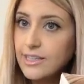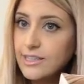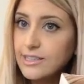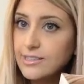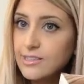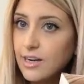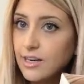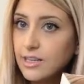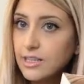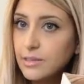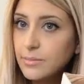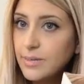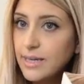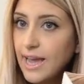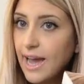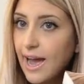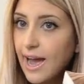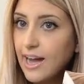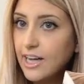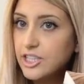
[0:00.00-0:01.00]
it's not going to
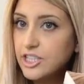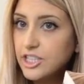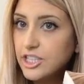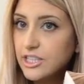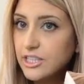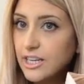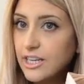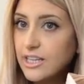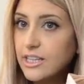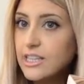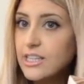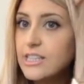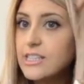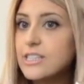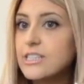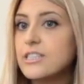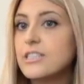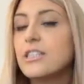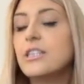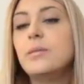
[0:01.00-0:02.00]
be ashy like this,
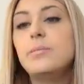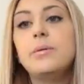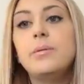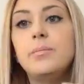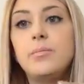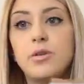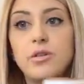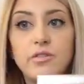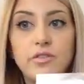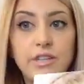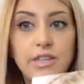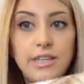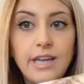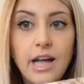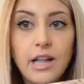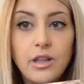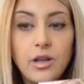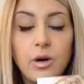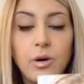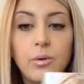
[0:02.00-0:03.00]
it's going to be more of a
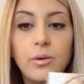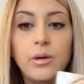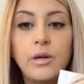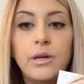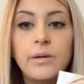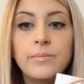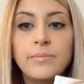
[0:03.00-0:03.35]
yellow.